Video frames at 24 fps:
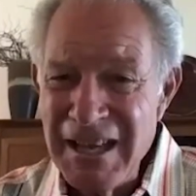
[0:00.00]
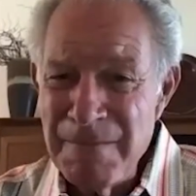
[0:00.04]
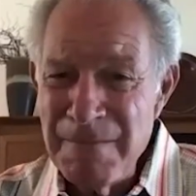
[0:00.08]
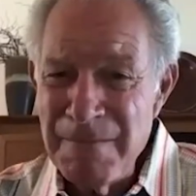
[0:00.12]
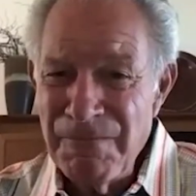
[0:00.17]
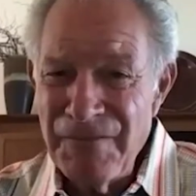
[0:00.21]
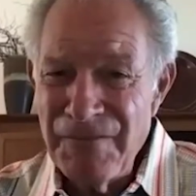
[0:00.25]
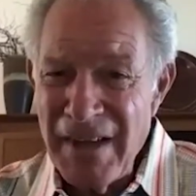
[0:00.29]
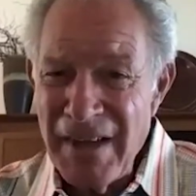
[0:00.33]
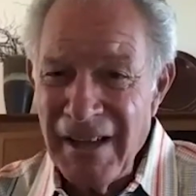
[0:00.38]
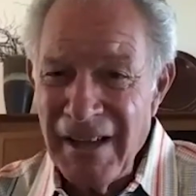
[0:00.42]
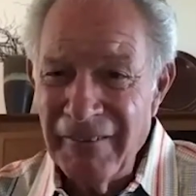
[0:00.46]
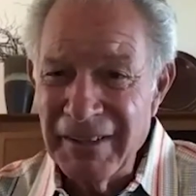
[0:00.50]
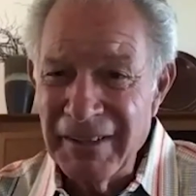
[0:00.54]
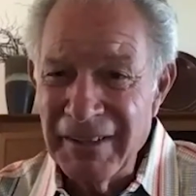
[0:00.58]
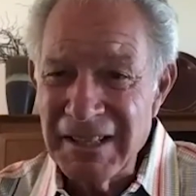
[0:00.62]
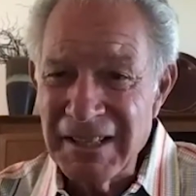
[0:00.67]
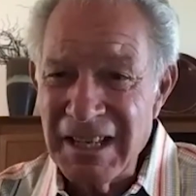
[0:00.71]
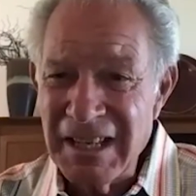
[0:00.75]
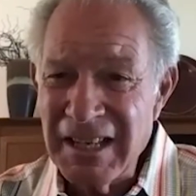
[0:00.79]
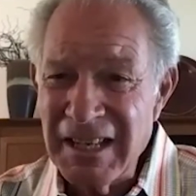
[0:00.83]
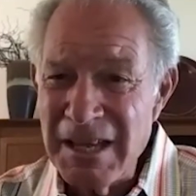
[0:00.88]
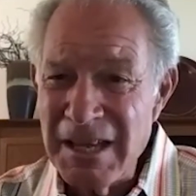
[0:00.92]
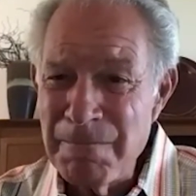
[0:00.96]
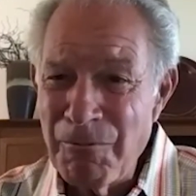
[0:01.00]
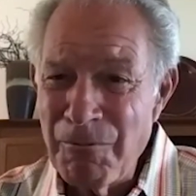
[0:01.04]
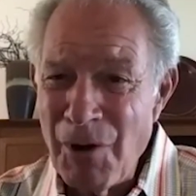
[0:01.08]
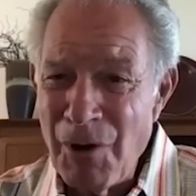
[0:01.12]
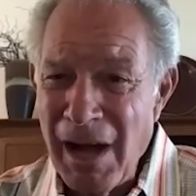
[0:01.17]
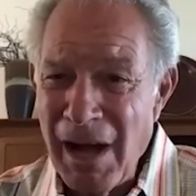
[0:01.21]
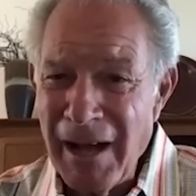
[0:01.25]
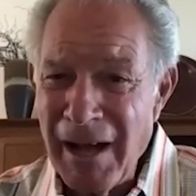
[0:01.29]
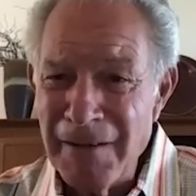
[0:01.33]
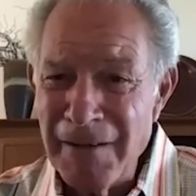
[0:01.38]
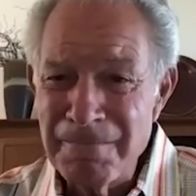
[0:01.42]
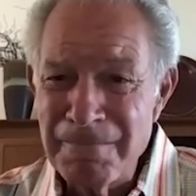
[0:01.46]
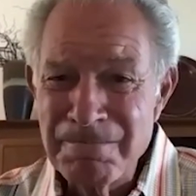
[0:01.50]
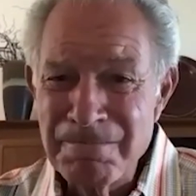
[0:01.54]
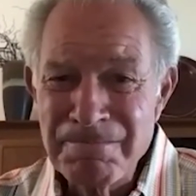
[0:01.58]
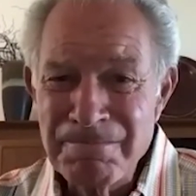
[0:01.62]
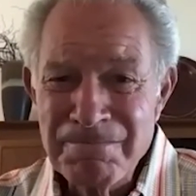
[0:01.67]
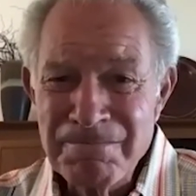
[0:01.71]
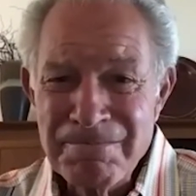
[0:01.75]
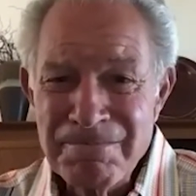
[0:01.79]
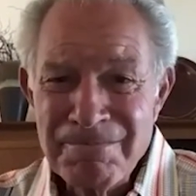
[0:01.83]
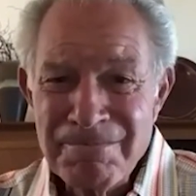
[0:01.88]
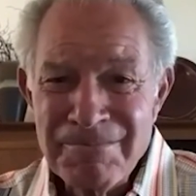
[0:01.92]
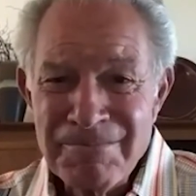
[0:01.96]
How do you keep failing? You keep what?
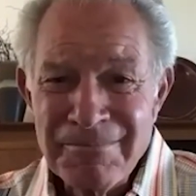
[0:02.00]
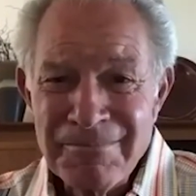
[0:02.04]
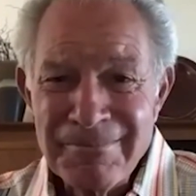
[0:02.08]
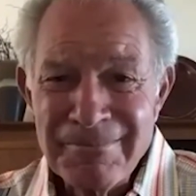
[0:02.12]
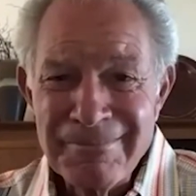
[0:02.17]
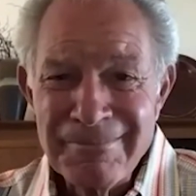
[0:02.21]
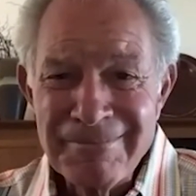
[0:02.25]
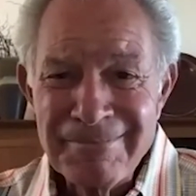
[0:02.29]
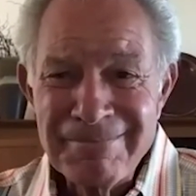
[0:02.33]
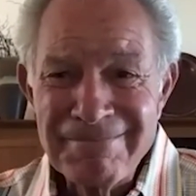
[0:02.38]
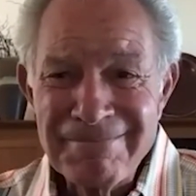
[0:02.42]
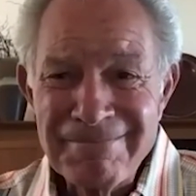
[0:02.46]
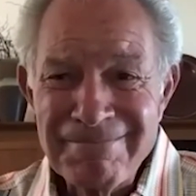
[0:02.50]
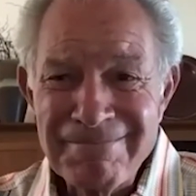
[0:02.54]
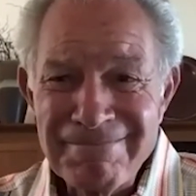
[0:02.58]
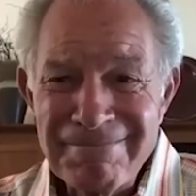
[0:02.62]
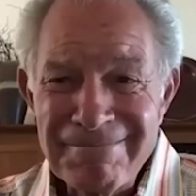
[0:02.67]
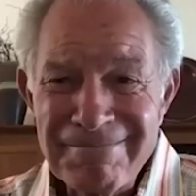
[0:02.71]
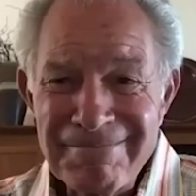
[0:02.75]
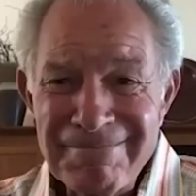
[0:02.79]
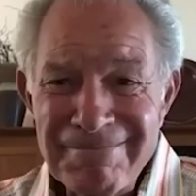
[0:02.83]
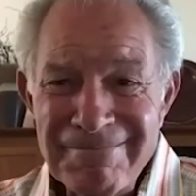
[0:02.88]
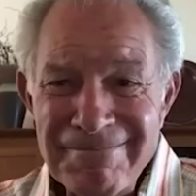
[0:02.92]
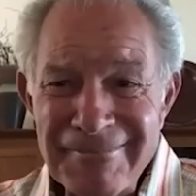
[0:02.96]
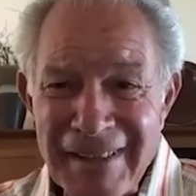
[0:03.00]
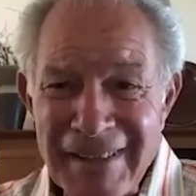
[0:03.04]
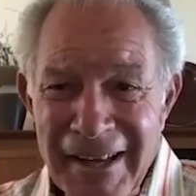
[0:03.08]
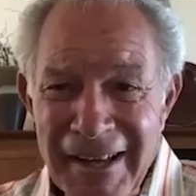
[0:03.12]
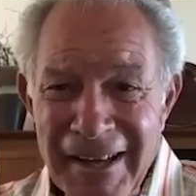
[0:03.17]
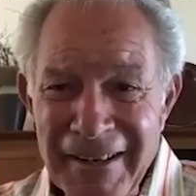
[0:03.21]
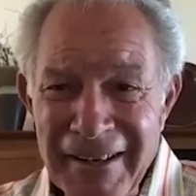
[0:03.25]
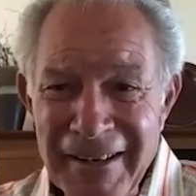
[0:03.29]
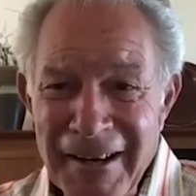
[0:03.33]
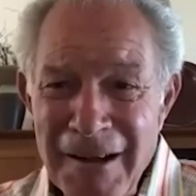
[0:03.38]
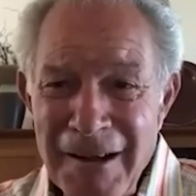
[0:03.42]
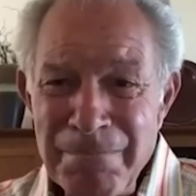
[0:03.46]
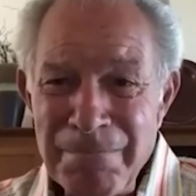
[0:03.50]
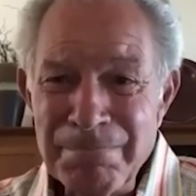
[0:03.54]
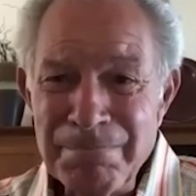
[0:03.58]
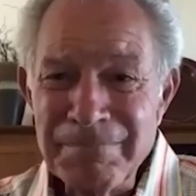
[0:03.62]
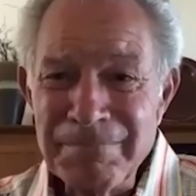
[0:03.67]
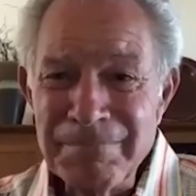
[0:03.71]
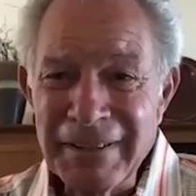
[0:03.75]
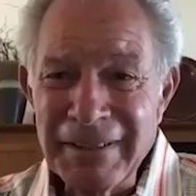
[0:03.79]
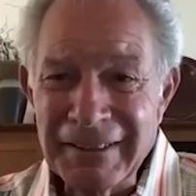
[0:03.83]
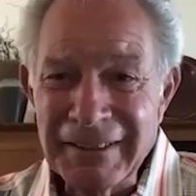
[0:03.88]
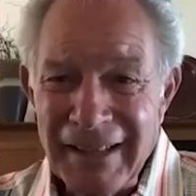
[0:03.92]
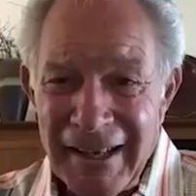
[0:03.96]
Getting up and getting
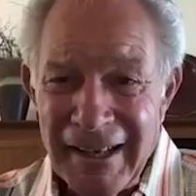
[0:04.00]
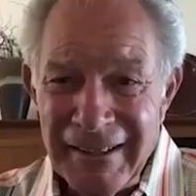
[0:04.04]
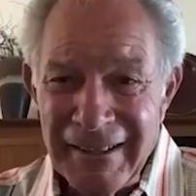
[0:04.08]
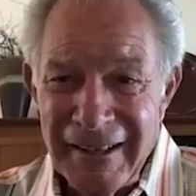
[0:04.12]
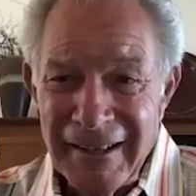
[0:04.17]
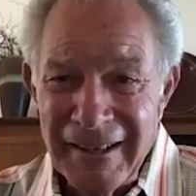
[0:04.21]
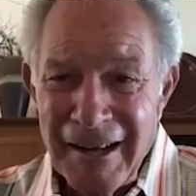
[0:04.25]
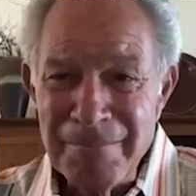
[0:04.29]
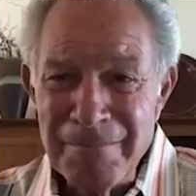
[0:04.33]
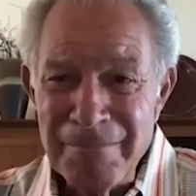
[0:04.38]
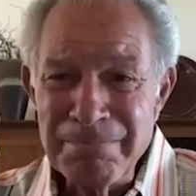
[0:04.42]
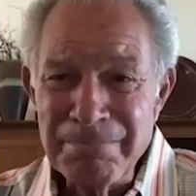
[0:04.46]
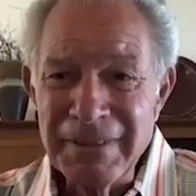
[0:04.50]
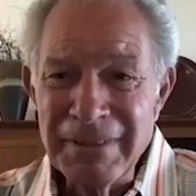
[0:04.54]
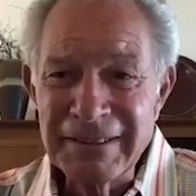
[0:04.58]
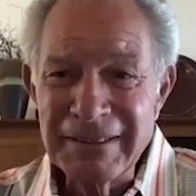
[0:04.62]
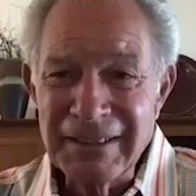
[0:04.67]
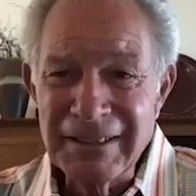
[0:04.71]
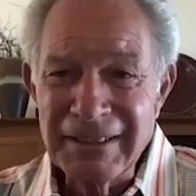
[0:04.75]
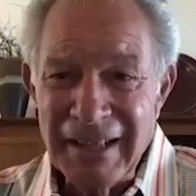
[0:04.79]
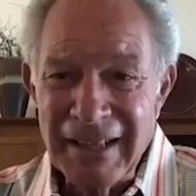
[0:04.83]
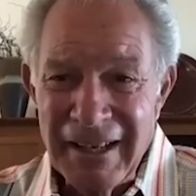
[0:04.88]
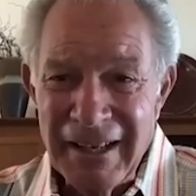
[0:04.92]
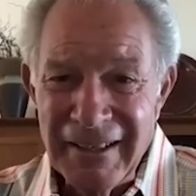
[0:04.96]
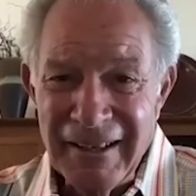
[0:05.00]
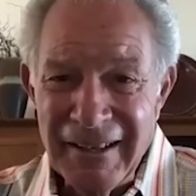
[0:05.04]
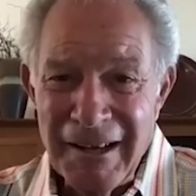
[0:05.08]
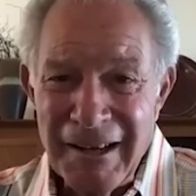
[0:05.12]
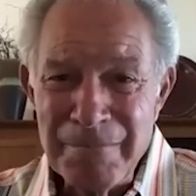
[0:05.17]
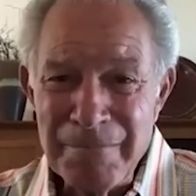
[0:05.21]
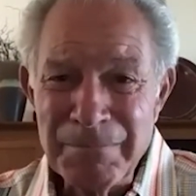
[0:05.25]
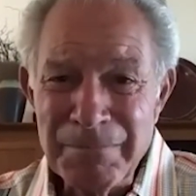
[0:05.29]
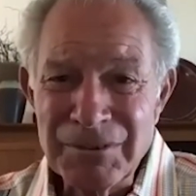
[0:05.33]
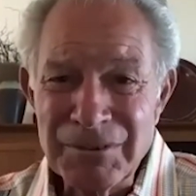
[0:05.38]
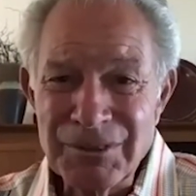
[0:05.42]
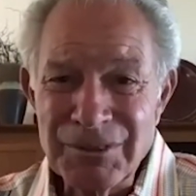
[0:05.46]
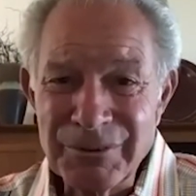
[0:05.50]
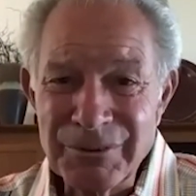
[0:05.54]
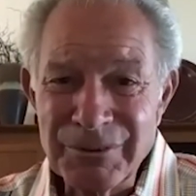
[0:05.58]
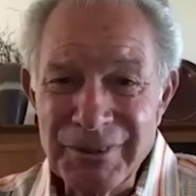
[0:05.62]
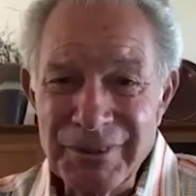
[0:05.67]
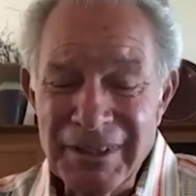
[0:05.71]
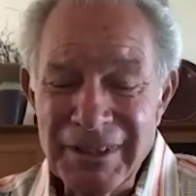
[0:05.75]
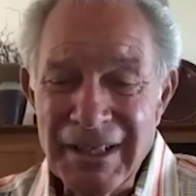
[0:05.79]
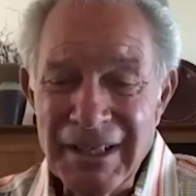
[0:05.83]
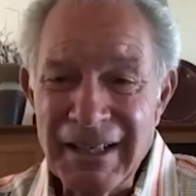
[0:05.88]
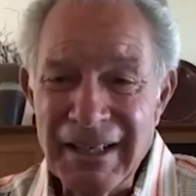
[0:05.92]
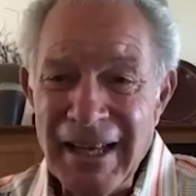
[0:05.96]
up and getting up and doing it again and not
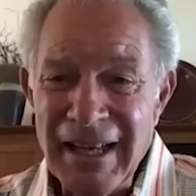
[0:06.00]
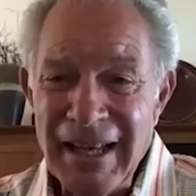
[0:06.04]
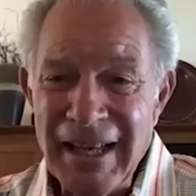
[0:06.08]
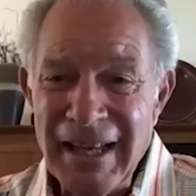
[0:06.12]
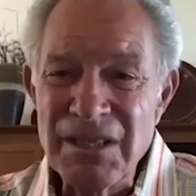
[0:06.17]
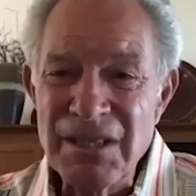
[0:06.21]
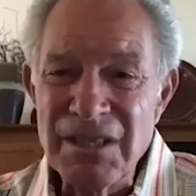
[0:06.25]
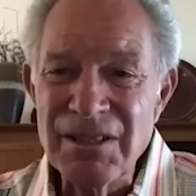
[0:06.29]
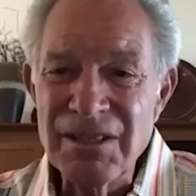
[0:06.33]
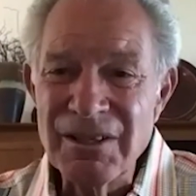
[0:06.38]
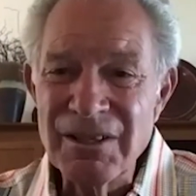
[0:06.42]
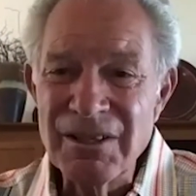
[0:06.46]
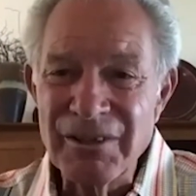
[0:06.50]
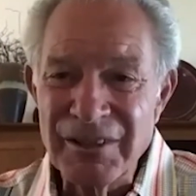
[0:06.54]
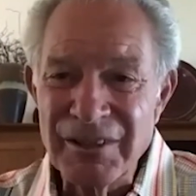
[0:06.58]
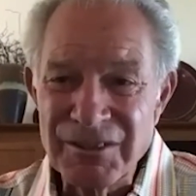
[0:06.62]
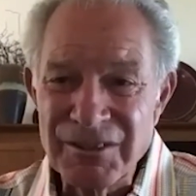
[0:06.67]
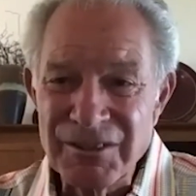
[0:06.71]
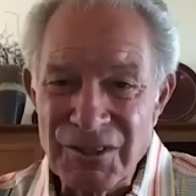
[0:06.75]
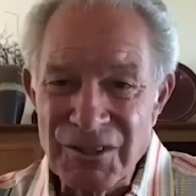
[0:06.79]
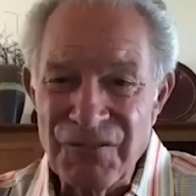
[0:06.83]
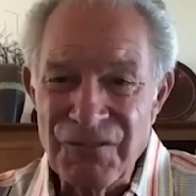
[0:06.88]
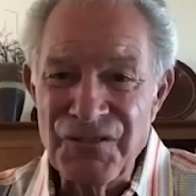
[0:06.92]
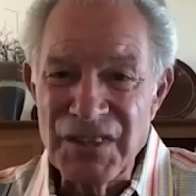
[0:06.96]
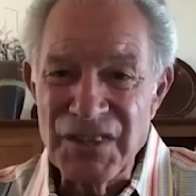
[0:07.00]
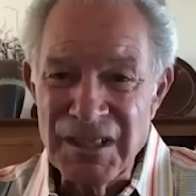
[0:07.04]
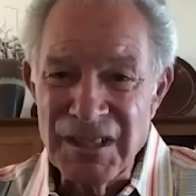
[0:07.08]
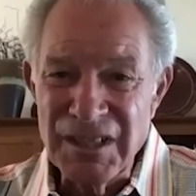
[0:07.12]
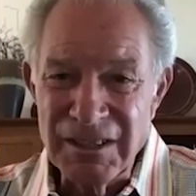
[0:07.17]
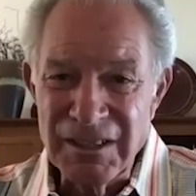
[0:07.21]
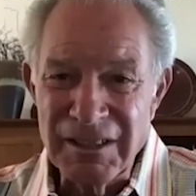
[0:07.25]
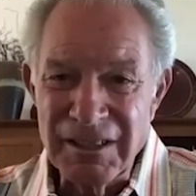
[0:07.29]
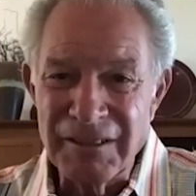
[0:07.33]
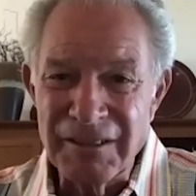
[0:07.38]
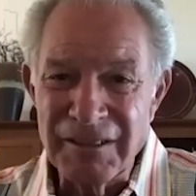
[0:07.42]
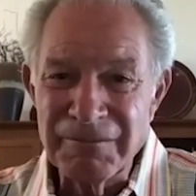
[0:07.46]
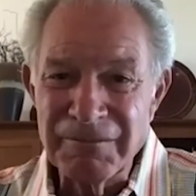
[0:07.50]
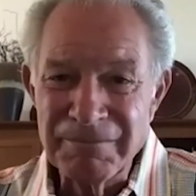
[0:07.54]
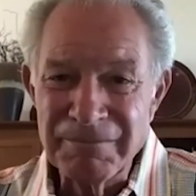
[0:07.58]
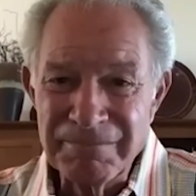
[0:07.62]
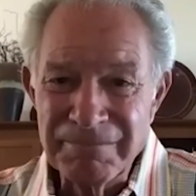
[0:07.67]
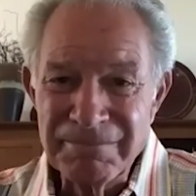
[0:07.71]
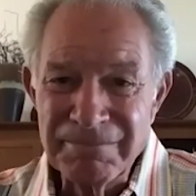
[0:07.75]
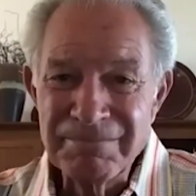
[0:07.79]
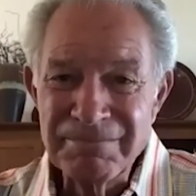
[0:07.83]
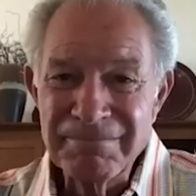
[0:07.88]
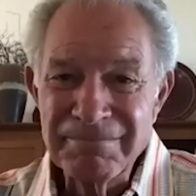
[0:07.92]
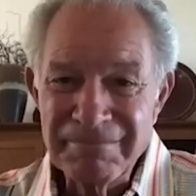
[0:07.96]
let anything beat you or defeat you.
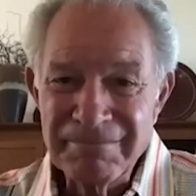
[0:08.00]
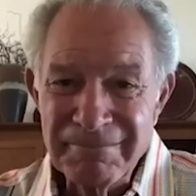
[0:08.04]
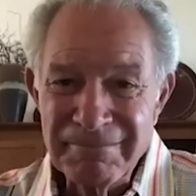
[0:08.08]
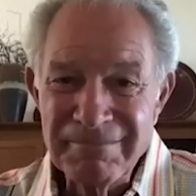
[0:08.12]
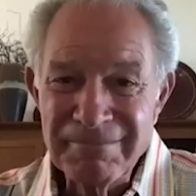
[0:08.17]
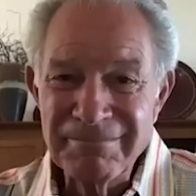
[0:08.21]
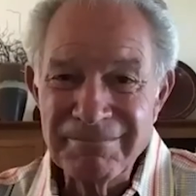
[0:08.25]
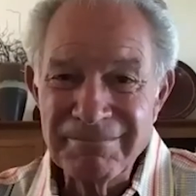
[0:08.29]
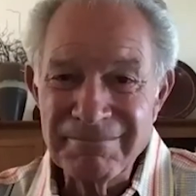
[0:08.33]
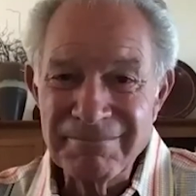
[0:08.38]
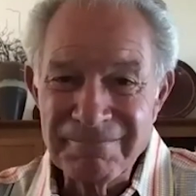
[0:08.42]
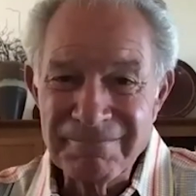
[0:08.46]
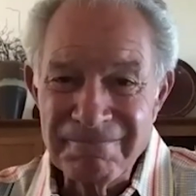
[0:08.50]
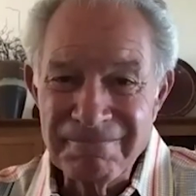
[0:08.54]
Mm-hmm.